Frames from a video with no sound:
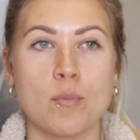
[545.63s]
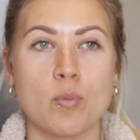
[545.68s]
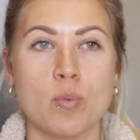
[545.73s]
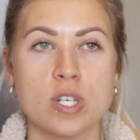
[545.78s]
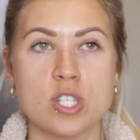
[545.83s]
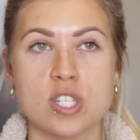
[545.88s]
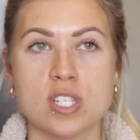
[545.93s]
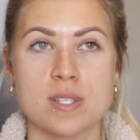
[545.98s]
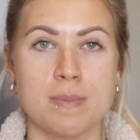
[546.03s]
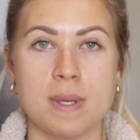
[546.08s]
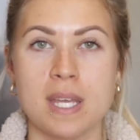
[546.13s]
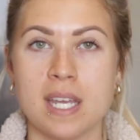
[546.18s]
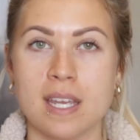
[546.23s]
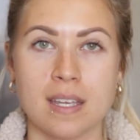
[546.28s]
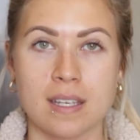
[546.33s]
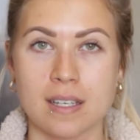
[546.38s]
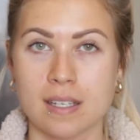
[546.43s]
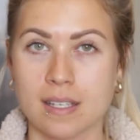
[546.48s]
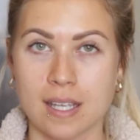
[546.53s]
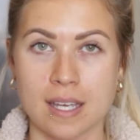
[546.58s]
witches
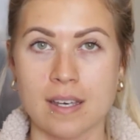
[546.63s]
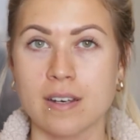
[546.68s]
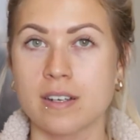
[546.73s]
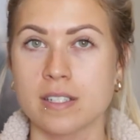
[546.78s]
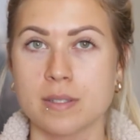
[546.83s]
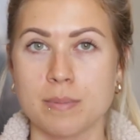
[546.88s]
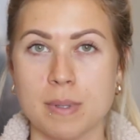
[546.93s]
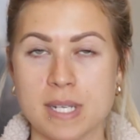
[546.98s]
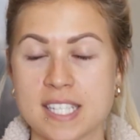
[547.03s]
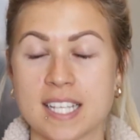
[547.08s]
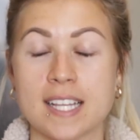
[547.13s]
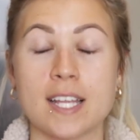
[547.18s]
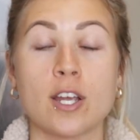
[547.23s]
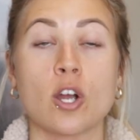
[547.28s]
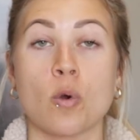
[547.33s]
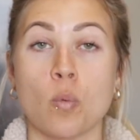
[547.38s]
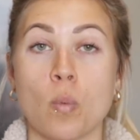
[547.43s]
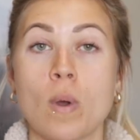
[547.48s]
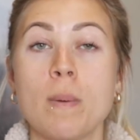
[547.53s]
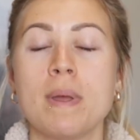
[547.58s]
being killed, basically,
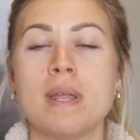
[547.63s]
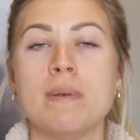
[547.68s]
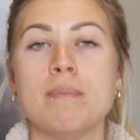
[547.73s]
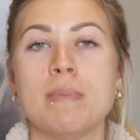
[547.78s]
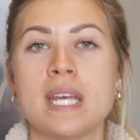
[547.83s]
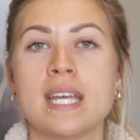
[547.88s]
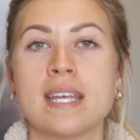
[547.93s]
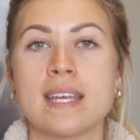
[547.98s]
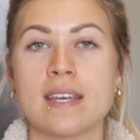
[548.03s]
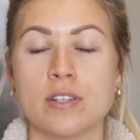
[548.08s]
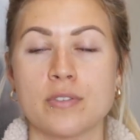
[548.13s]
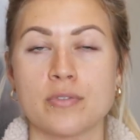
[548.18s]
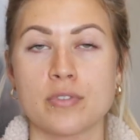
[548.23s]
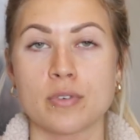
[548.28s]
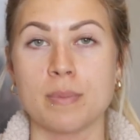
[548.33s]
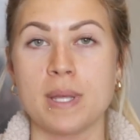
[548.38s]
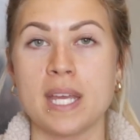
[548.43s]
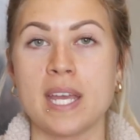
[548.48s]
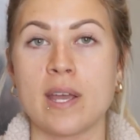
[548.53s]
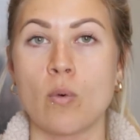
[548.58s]
or women being killed for
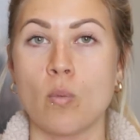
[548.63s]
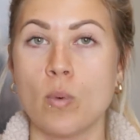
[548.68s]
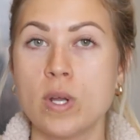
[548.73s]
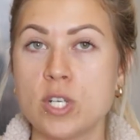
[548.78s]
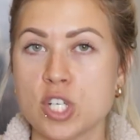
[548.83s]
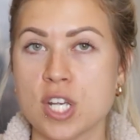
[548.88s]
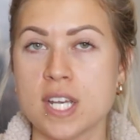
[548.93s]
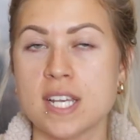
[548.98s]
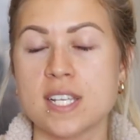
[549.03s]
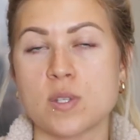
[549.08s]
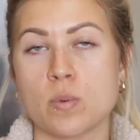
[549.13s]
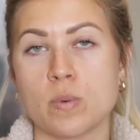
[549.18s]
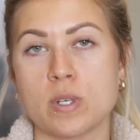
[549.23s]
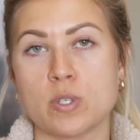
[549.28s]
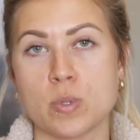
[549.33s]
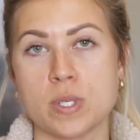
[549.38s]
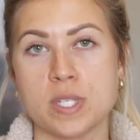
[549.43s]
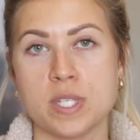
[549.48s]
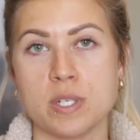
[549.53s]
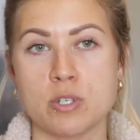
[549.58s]
being witches,
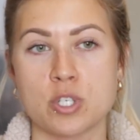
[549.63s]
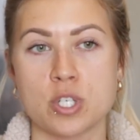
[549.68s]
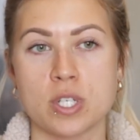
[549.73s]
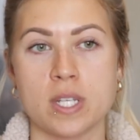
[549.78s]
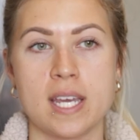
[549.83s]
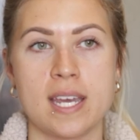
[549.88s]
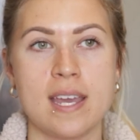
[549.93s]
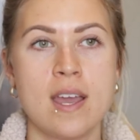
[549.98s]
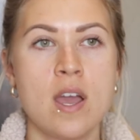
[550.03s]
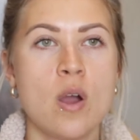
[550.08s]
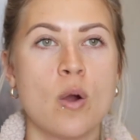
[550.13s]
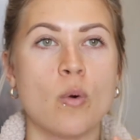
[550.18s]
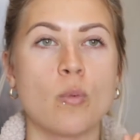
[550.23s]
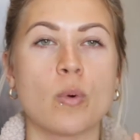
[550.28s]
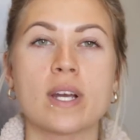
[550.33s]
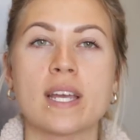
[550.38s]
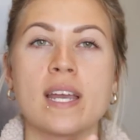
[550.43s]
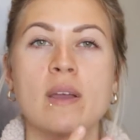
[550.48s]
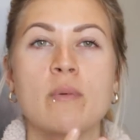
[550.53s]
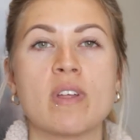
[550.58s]
which was usually
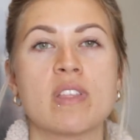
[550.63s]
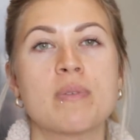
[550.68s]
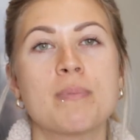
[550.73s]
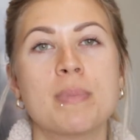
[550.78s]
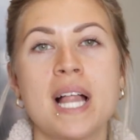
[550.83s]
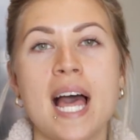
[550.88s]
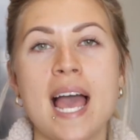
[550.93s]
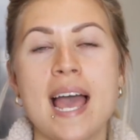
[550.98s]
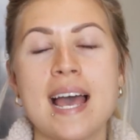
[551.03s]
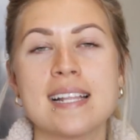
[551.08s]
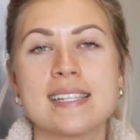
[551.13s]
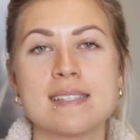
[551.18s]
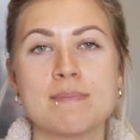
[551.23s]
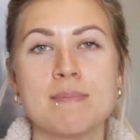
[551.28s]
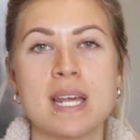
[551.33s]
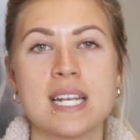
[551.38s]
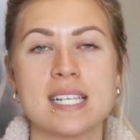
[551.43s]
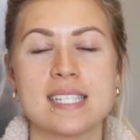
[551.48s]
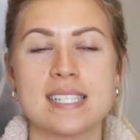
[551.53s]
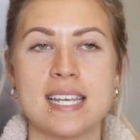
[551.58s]
working with plant
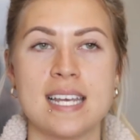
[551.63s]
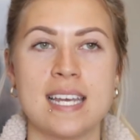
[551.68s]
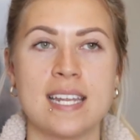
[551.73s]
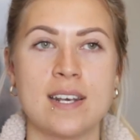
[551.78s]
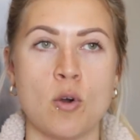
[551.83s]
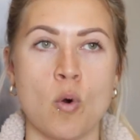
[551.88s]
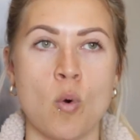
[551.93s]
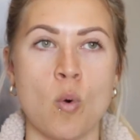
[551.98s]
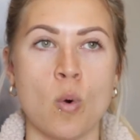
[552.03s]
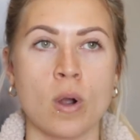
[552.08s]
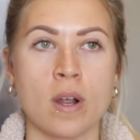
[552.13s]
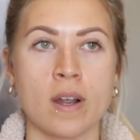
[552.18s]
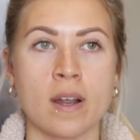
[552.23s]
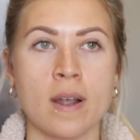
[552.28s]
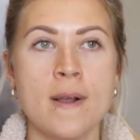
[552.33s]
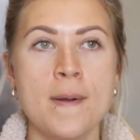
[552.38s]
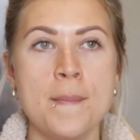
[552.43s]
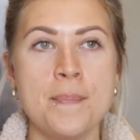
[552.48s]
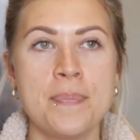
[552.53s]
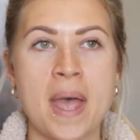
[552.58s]
medicine or
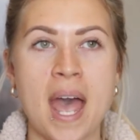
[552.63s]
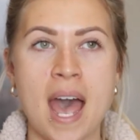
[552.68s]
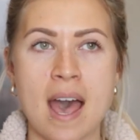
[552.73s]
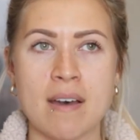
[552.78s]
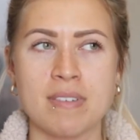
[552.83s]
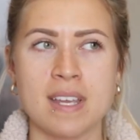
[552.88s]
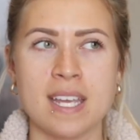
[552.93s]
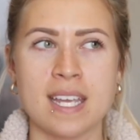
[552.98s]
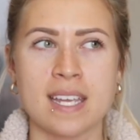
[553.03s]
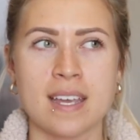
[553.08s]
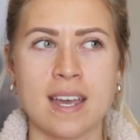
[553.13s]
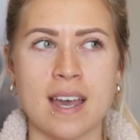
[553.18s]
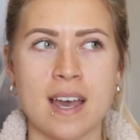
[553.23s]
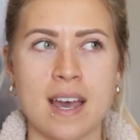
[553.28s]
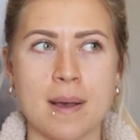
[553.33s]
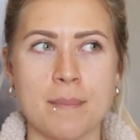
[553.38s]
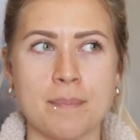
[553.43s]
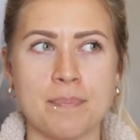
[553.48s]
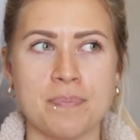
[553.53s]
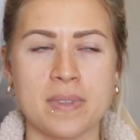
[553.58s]
having
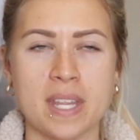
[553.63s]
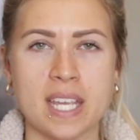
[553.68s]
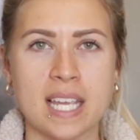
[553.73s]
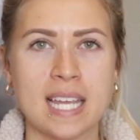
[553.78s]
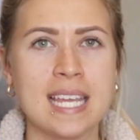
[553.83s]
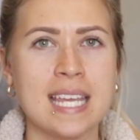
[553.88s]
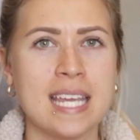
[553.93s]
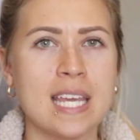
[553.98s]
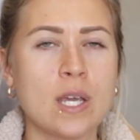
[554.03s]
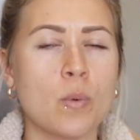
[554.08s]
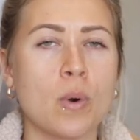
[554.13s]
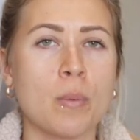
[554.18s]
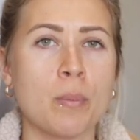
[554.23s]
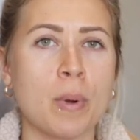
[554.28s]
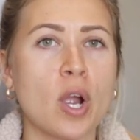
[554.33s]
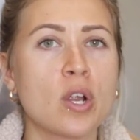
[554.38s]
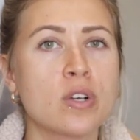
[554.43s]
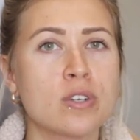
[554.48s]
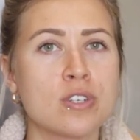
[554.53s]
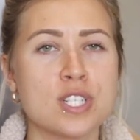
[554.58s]
like an equal
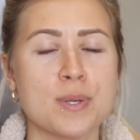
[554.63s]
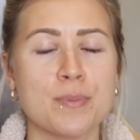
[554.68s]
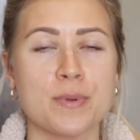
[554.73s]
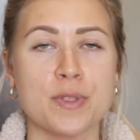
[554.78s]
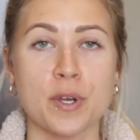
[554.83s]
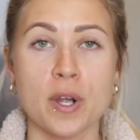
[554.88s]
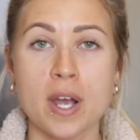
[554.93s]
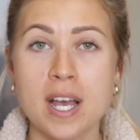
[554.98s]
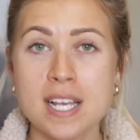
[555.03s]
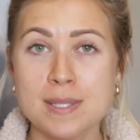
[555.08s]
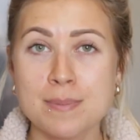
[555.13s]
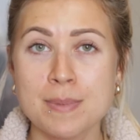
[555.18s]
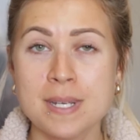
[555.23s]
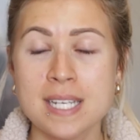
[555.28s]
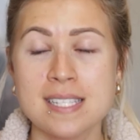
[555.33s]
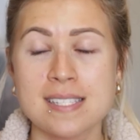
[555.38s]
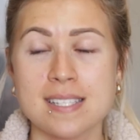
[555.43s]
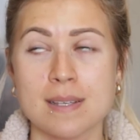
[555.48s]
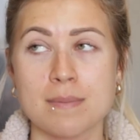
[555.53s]
partnership with their husband.